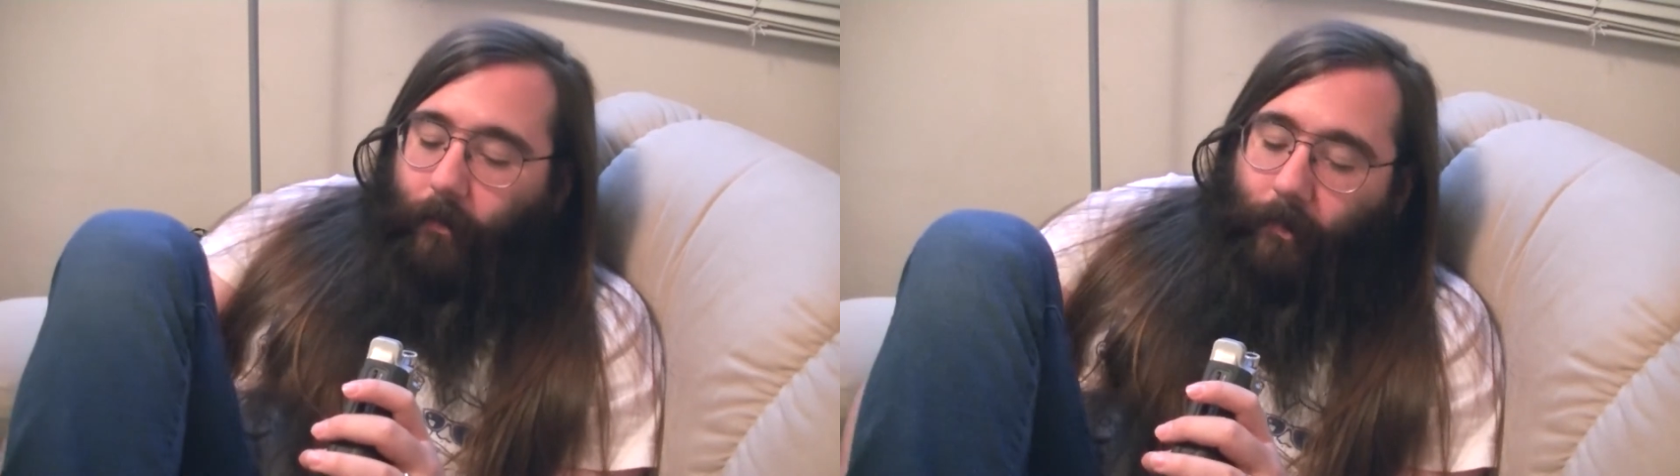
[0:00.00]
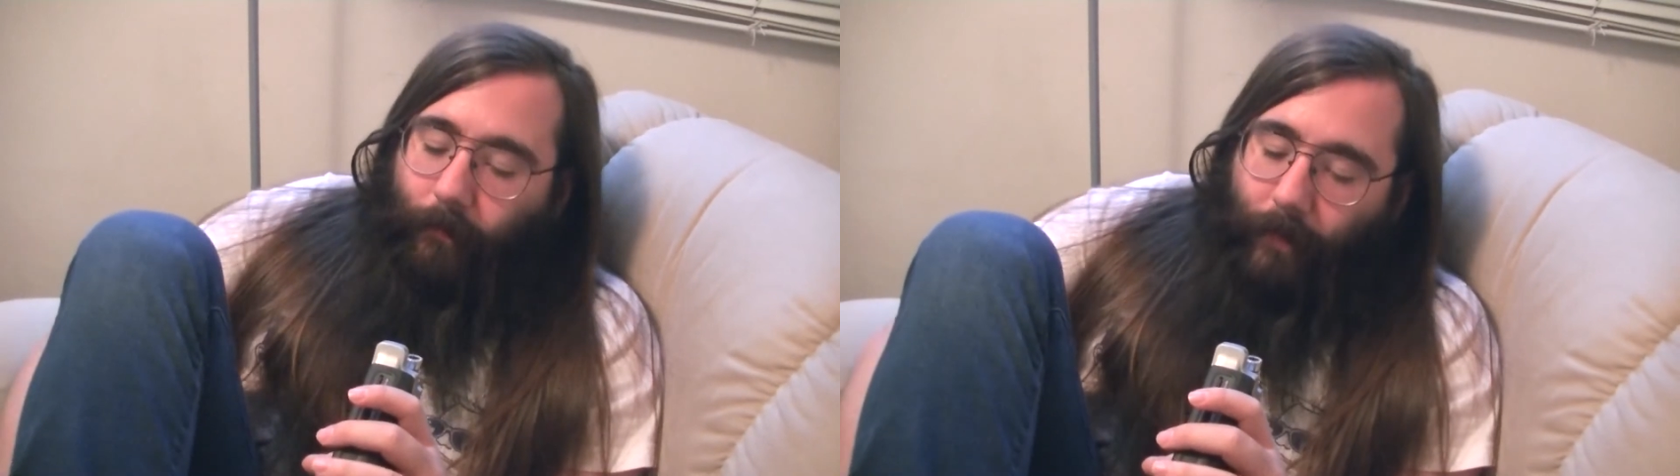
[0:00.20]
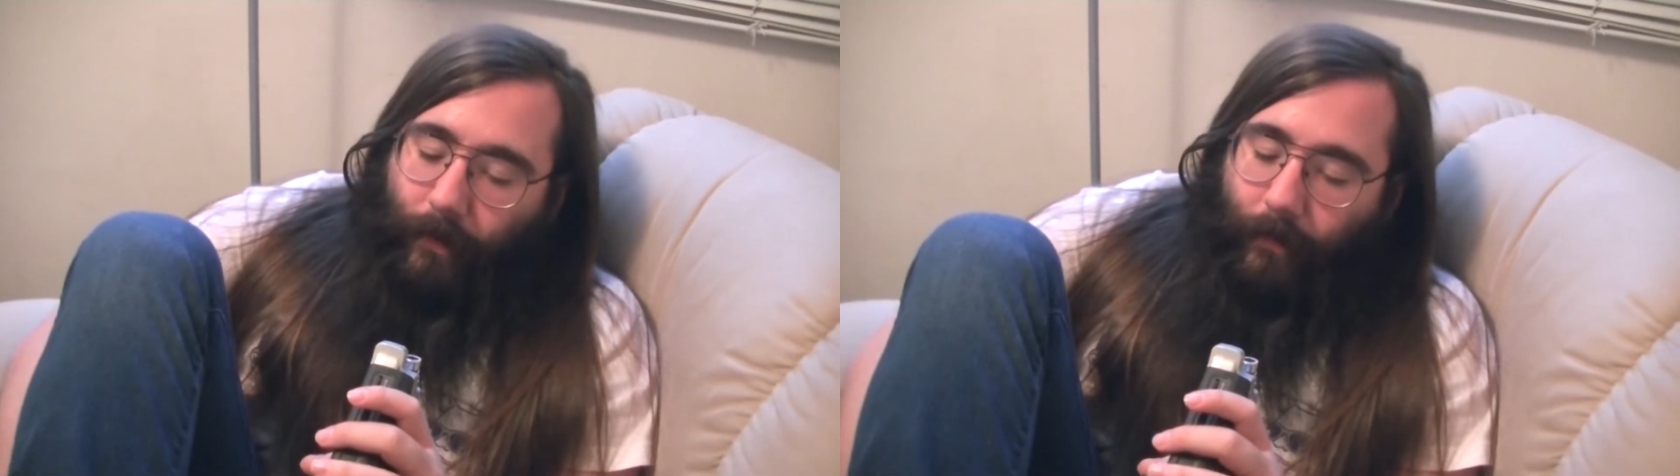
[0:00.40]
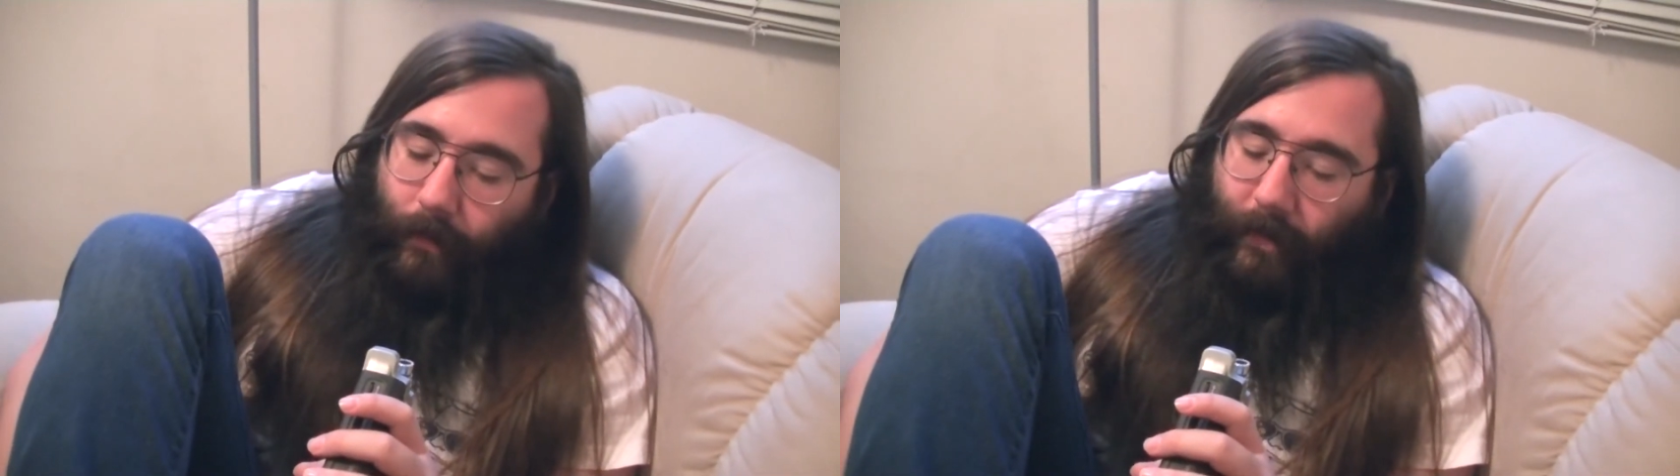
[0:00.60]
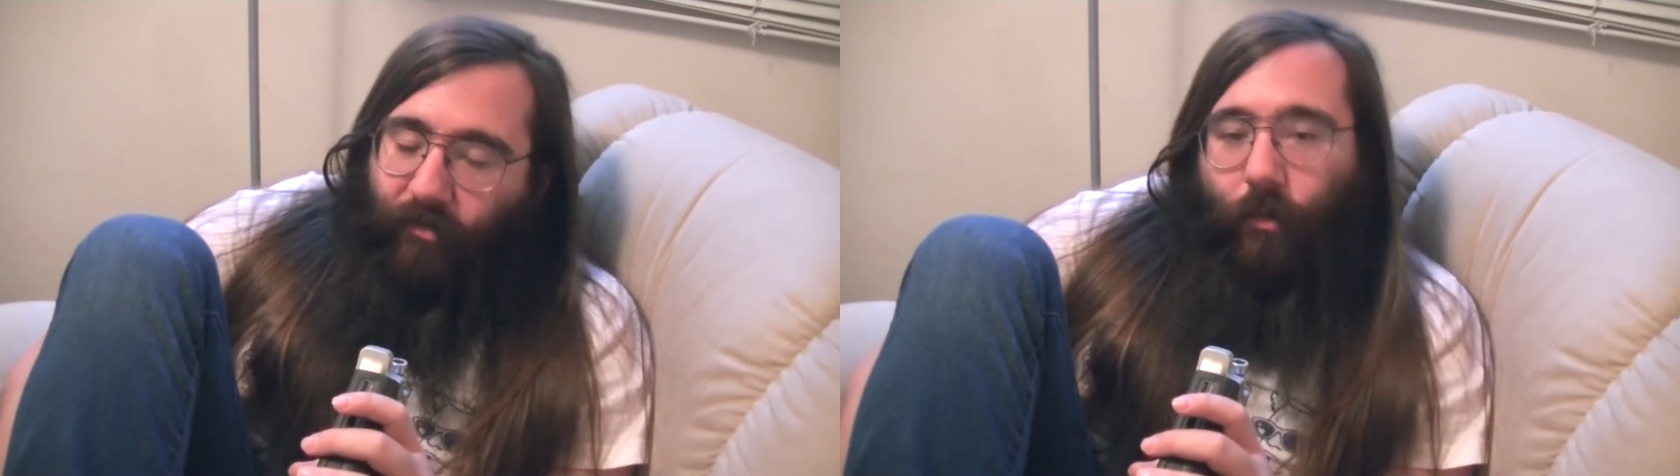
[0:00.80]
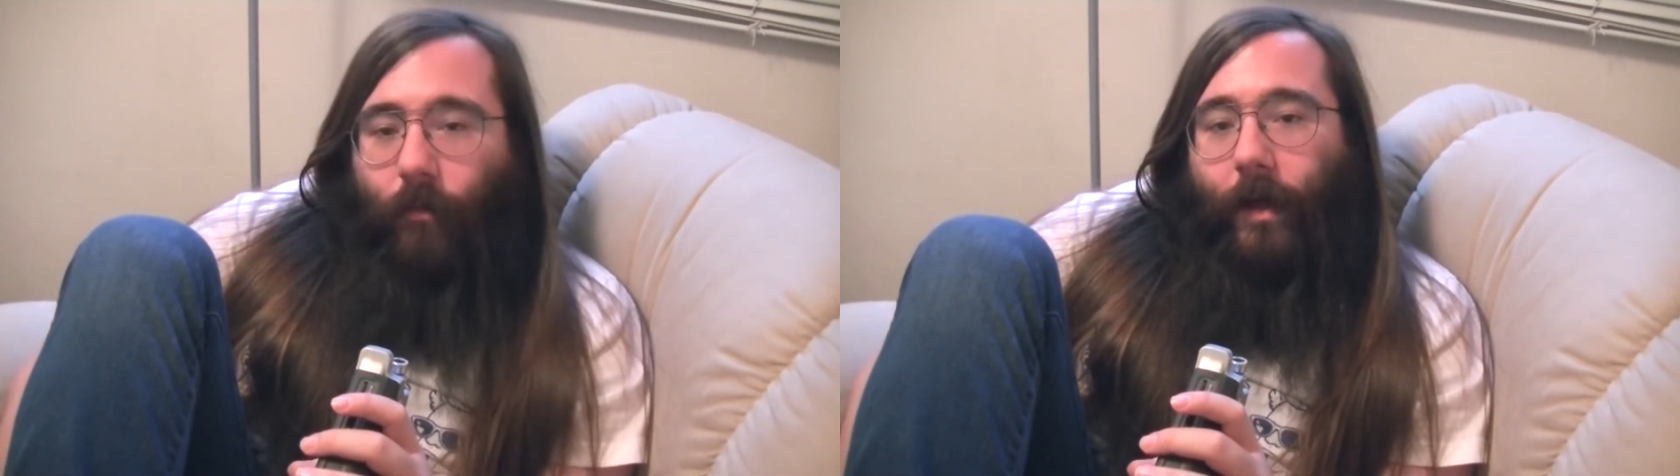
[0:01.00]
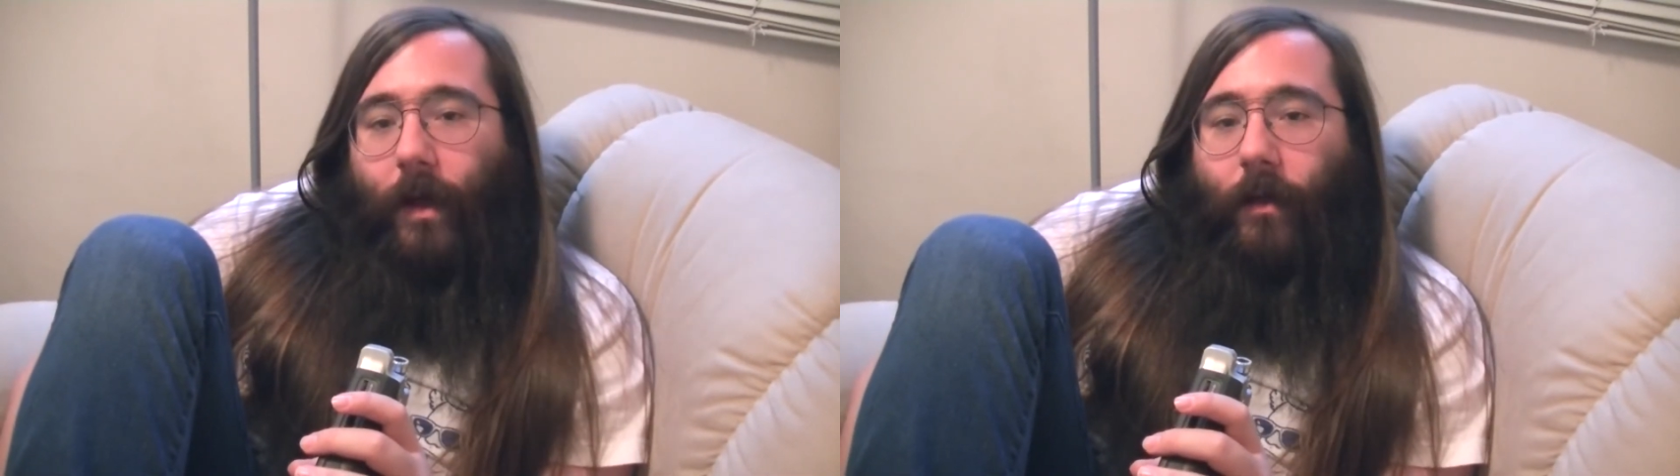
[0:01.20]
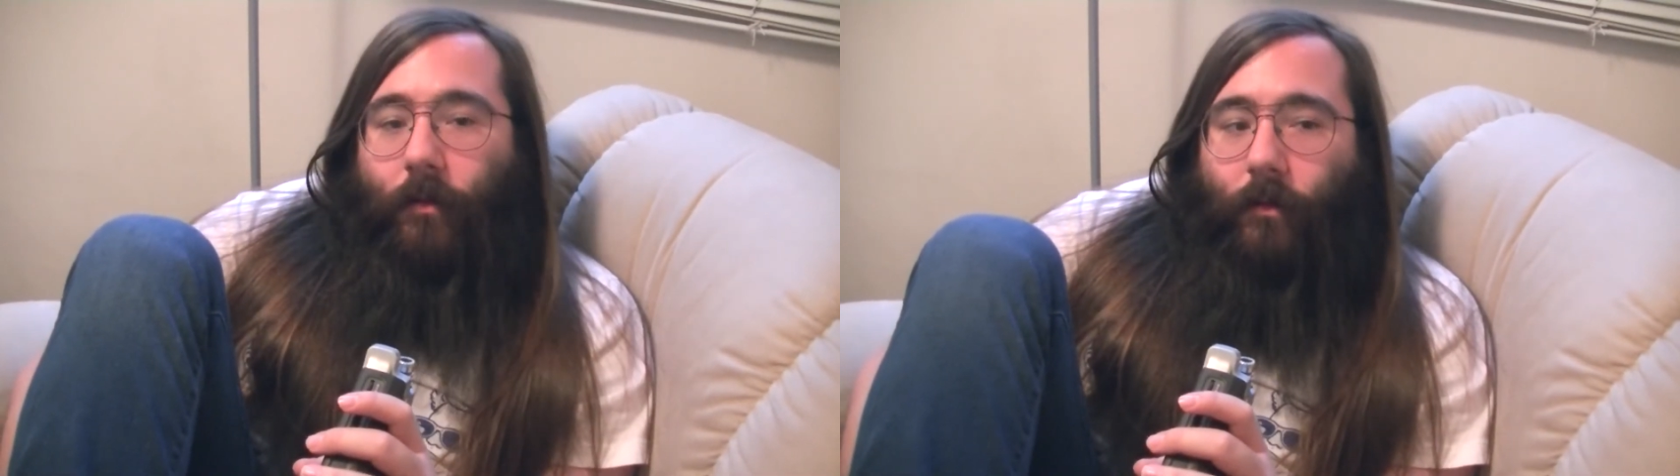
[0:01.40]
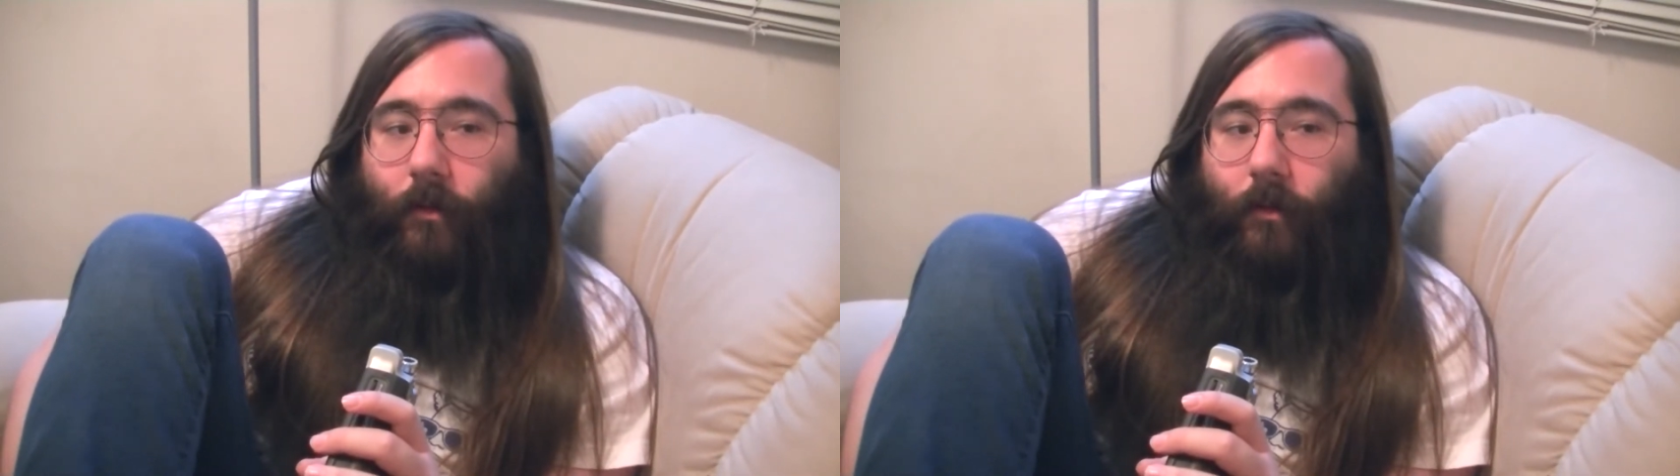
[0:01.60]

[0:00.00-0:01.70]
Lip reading: something that showed that.